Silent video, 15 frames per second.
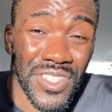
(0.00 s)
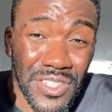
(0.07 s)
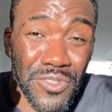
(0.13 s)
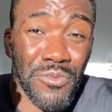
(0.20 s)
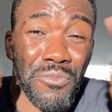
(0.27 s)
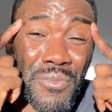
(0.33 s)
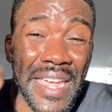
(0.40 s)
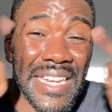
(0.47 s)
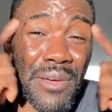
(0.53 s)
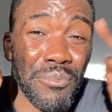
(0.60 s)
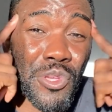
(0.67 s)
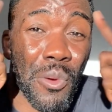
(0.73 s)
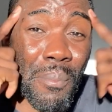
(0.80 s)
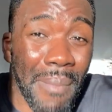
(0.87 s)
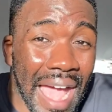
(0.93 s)
you made up
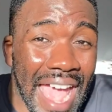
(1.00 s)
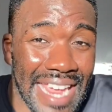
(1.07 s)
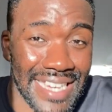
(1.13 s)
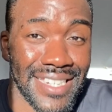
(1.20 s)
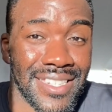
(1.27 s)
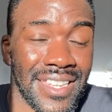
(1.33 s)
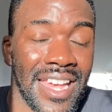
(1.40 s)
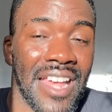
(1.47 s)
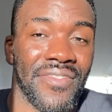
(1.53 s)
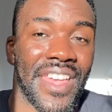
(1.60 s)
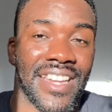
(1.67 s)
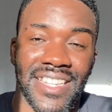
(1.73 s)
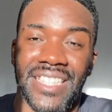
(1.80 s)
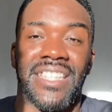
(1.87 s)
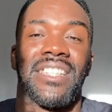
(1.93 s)
your mind
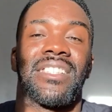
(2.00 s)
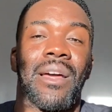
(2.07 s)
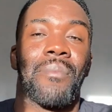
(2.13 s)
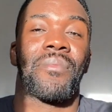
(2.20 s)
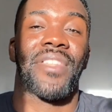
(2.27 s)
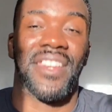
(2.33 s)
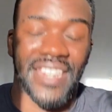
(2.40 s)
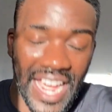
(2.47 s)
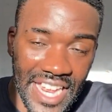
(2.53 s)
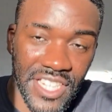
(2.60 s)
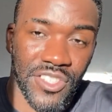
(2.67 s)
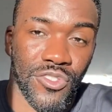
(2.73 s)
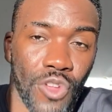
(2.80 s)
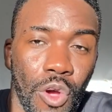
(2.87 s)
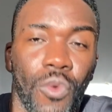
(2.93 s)
that this is something that
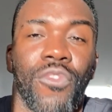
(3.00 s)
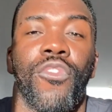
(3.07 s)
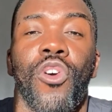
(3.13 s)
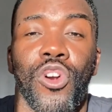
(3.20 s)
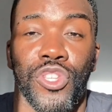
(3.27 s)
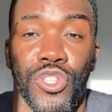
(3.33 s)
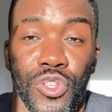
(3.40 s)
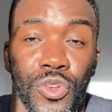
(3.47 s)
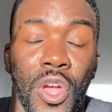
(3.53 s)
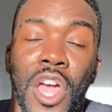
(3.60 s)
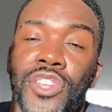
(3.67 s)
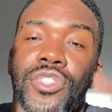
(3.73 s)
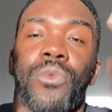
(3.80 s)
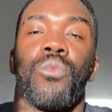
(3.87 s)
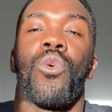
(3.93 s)
is not for you.
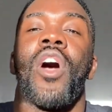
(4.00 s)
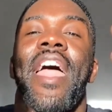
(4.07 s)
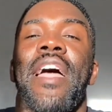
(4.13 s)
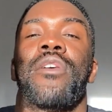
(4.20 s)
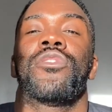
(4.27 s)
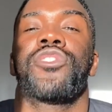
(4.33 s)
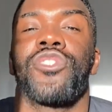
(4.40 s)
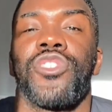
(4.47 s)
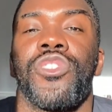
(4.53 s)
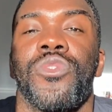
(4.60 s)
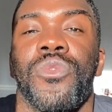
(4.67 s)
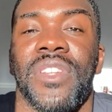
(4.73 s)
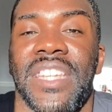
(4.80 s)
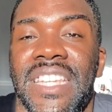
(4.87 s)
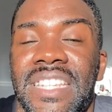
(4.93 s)
So what else do you
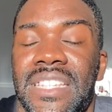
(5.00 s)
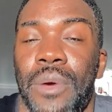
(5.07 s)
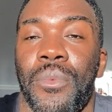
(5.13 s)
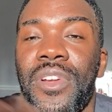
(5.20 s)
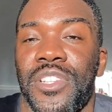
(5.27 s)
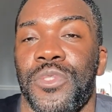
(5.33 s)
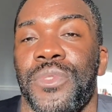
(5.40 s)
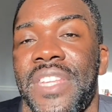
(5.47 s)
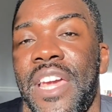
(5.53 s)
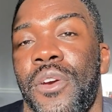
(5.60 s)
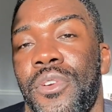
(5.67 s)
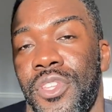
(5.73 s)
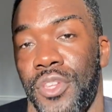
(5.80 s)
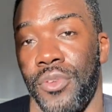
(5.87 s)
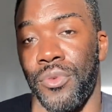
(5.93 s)
need someone to
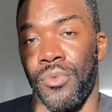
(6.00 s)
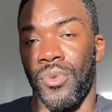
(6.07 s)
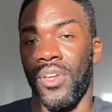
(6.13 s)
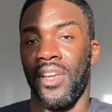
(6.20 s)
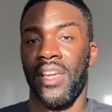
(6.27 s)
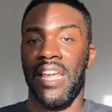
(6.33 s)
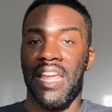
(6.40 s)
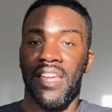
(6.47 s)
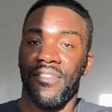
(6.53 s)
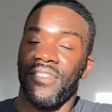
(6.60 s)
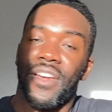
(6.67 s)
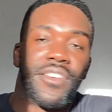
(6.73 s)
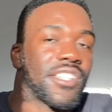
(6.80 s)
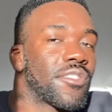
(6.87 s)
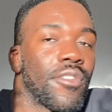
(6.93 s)
tell you? If
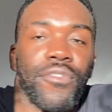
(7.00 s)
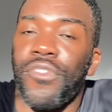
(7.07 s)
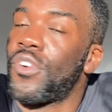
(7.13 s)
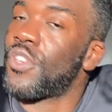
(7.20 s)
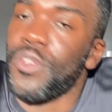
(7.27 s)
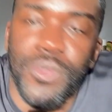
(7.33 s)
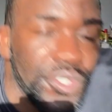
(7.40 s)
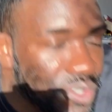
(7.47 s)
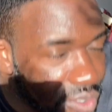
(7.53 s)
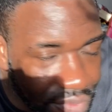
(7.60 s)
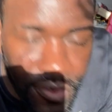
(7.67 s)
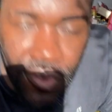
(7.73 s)
it's not for you, it's not